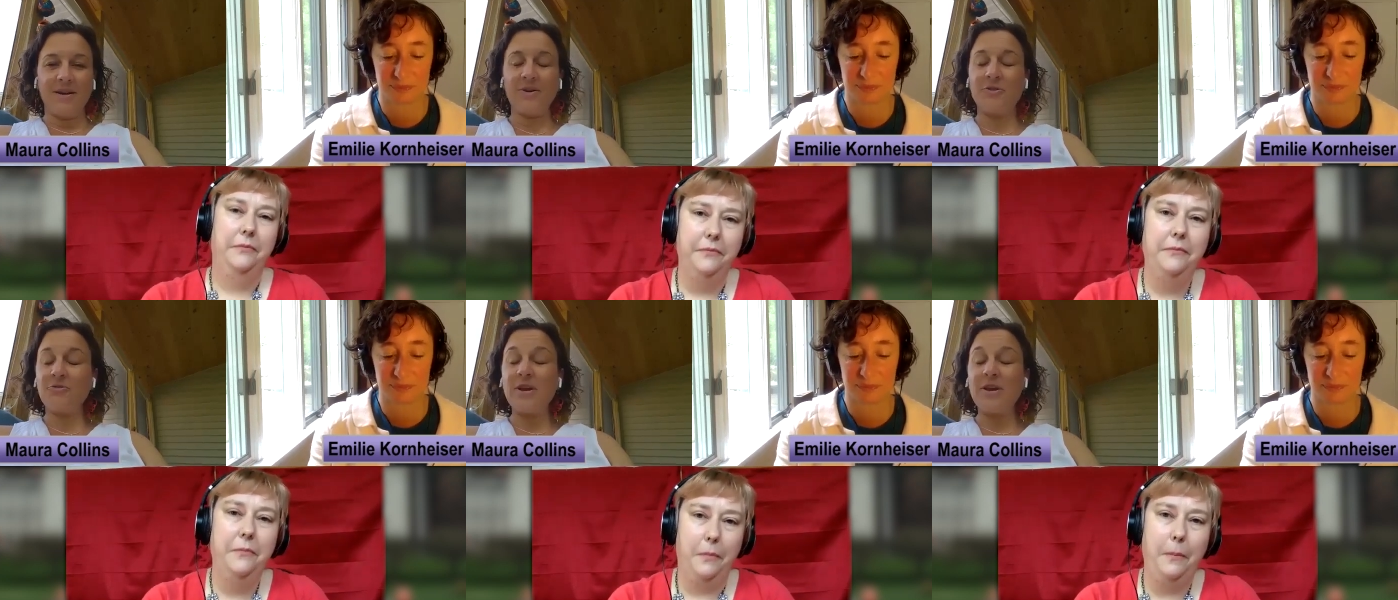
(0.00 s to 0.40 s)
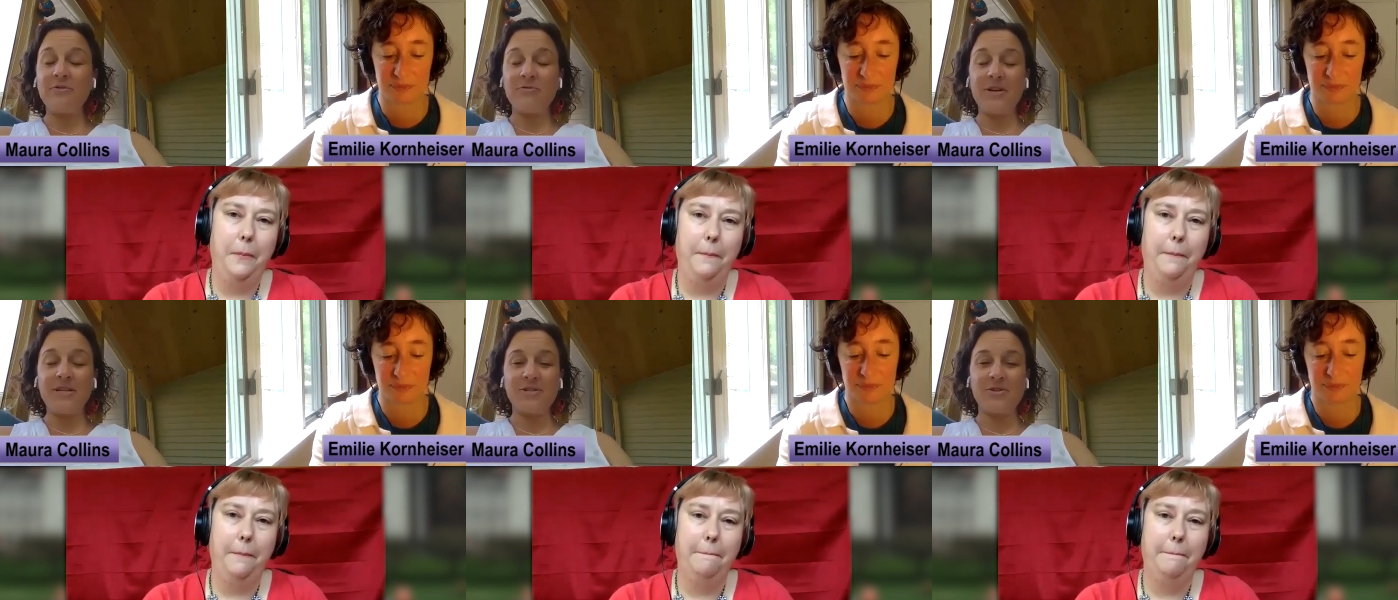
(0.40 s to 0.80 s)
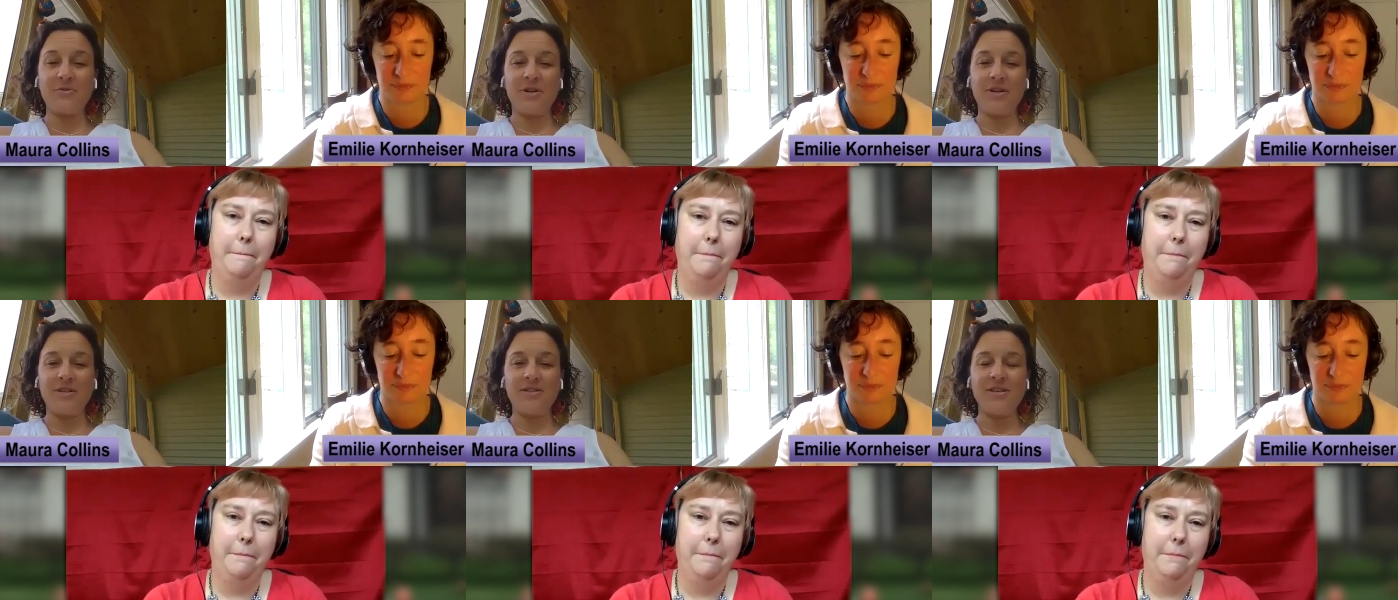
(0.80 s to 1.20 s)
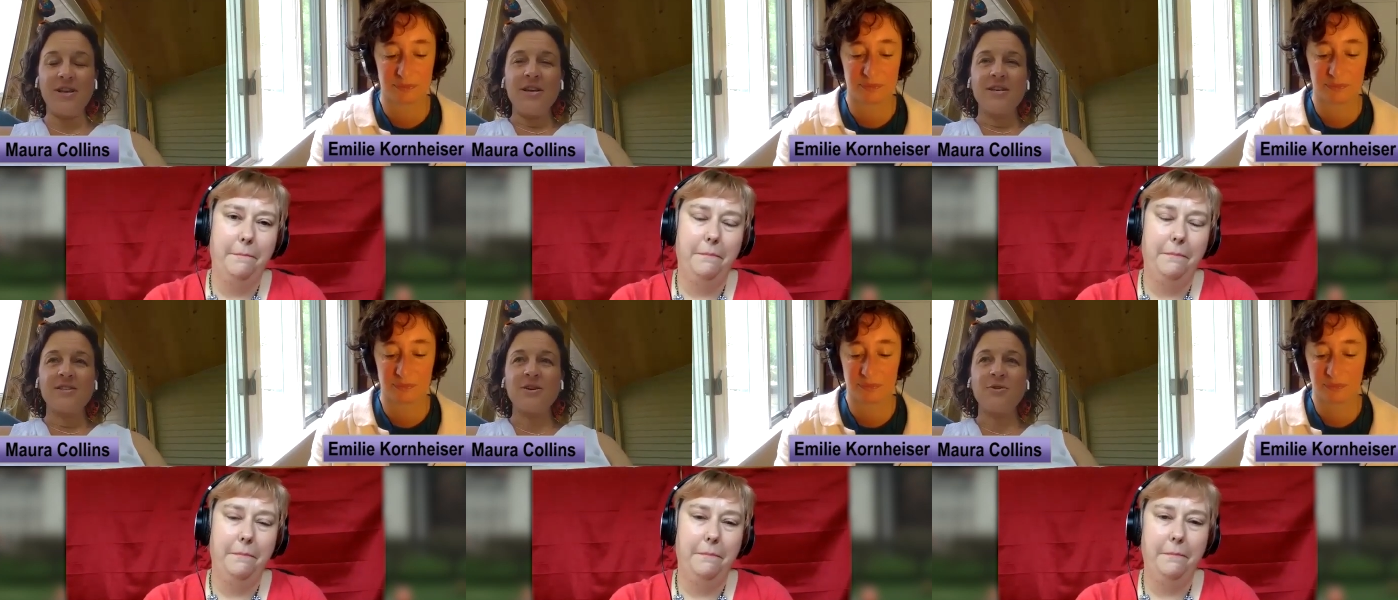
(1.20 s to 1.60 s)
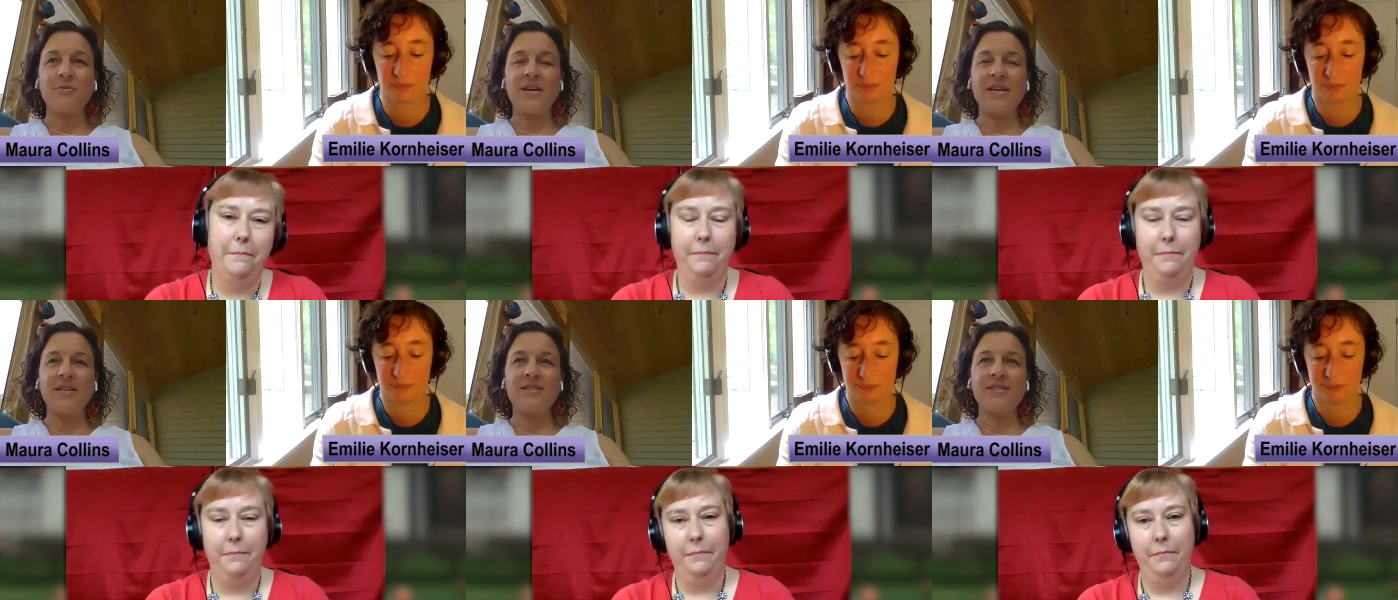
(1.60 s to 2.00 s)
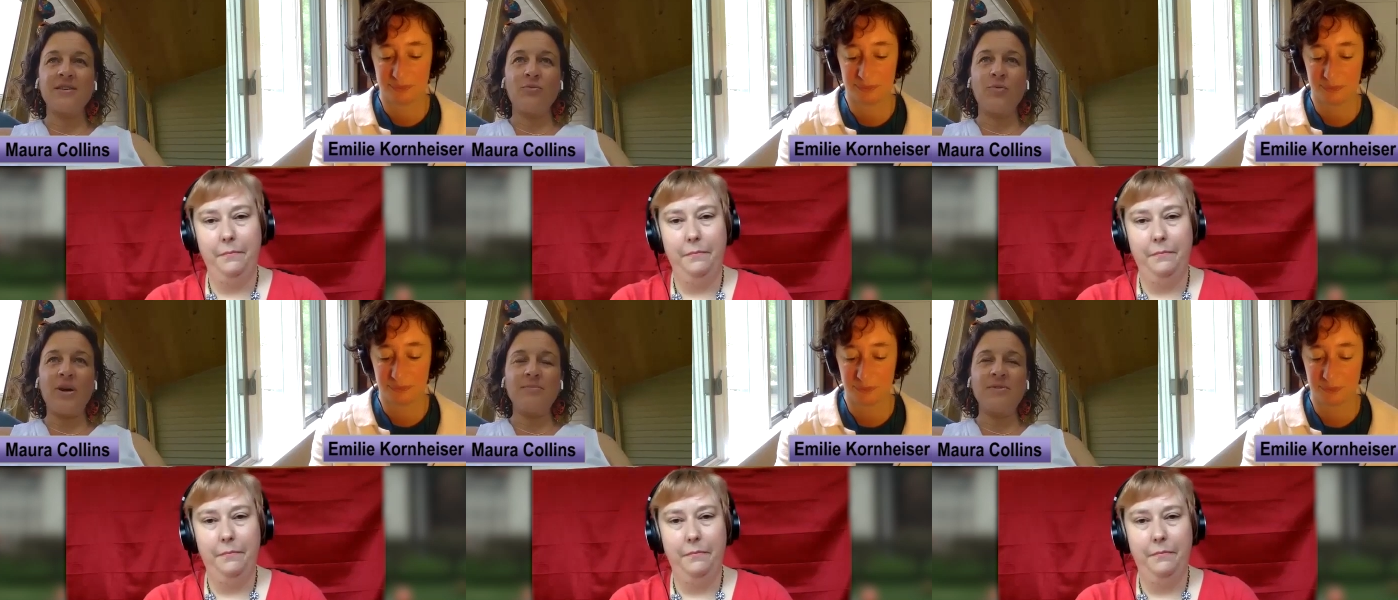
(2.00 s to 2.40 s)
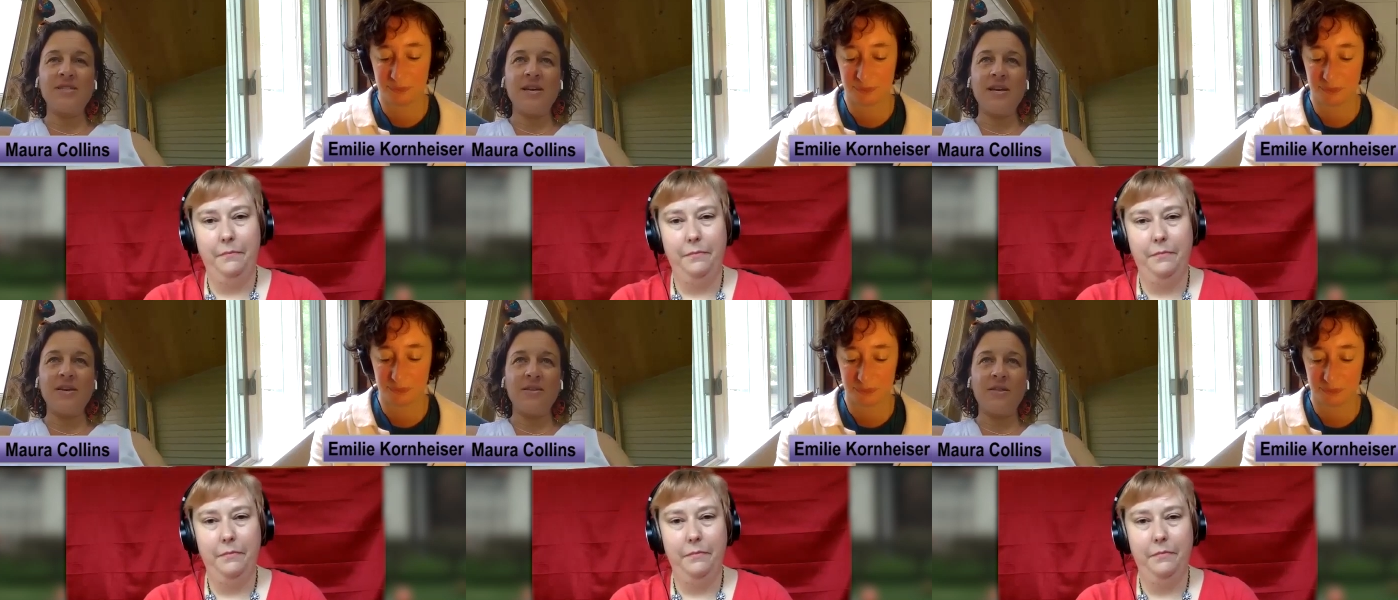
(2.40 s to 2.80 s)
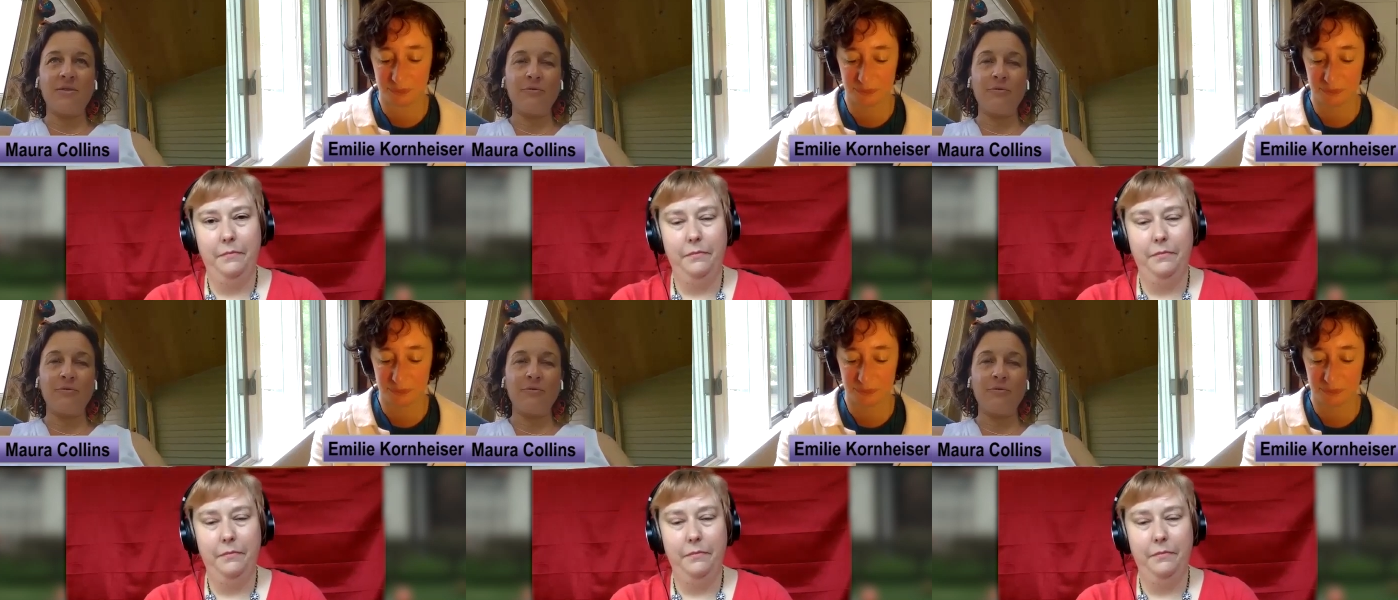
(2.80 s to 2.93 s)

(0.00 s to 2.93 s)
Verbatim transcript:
Speaker 1: a great resource. So it's a website